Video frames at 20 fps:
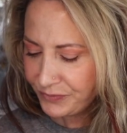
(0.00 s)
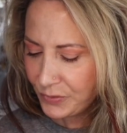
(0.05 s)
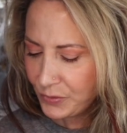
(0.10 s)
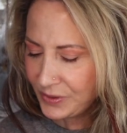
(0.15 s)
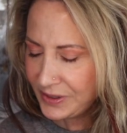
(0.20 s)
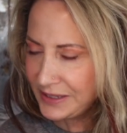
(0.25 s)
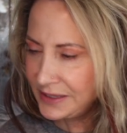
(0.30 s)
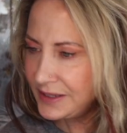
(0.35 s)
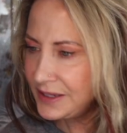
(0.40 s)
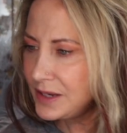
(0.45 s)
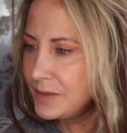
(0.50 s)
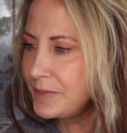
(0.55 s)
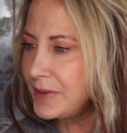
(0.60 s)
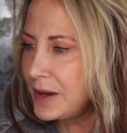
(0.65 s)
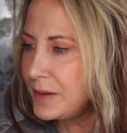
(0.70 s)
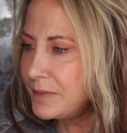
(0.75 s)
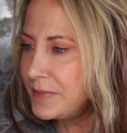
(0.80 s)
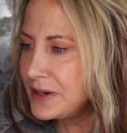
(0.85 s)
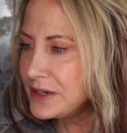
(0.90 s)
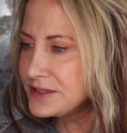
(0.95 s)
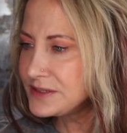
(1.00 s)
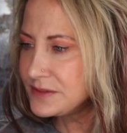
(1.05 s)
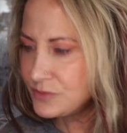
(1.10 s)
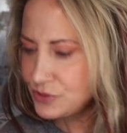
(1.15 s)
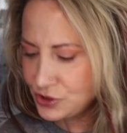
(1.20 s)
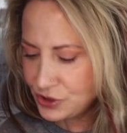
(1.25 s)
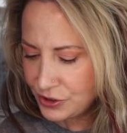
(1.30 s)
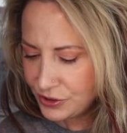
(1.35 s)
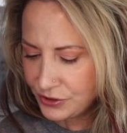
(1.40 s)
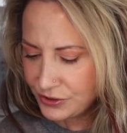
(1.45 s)
What I like about Buxom
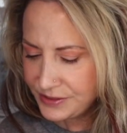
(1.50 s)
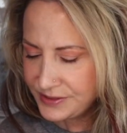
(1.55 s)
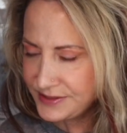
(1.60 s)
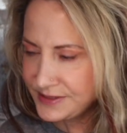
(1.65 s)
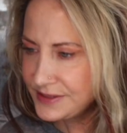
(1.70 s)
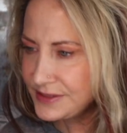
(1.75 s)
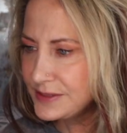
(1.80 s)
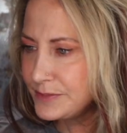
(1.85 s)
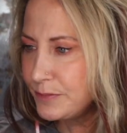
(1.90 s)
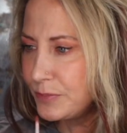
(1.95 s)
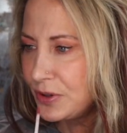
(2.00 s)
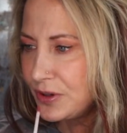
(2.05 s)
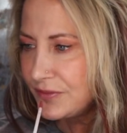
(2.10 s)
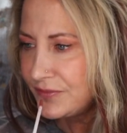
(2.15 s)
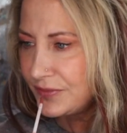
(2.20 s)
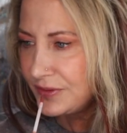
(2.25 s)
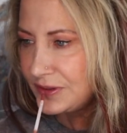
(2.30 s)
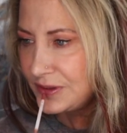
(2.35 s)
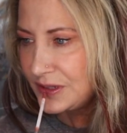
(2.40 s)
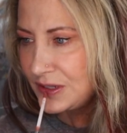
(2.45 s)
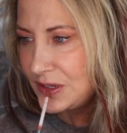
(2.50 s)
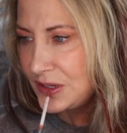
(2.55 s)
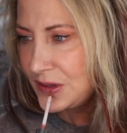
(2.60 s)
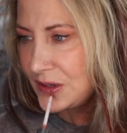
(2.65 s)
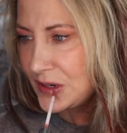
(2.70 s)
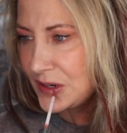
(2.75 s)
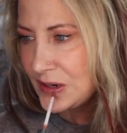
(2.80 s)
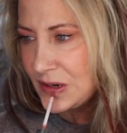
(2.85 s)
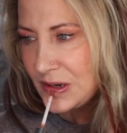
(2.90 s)
Sugar is it's perfectly